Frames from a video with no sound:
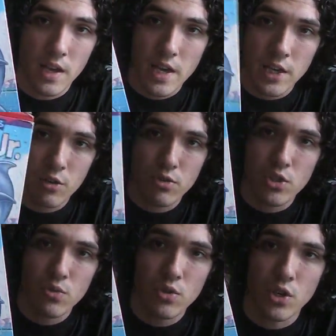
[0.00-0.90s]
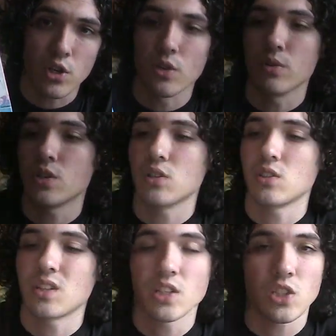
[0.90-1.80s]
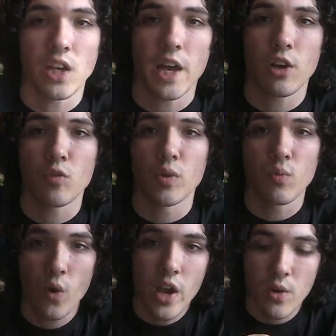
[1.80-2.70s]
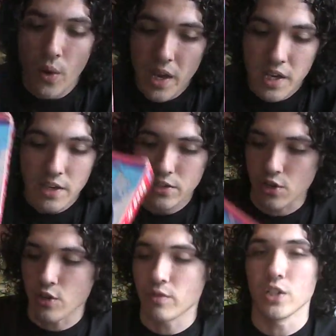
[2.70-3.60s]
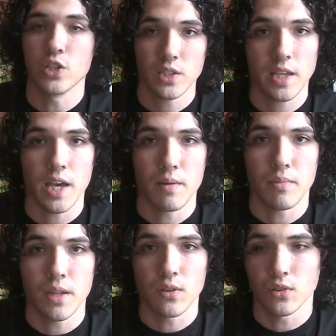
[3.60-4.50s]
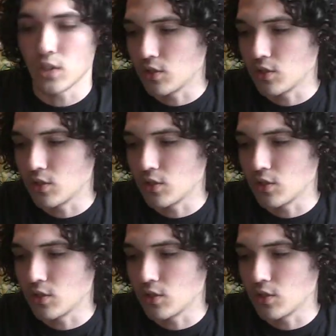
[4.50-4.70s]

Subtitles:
Echo Jr., which is essentially Echo but way, way easier if you just can't beat those other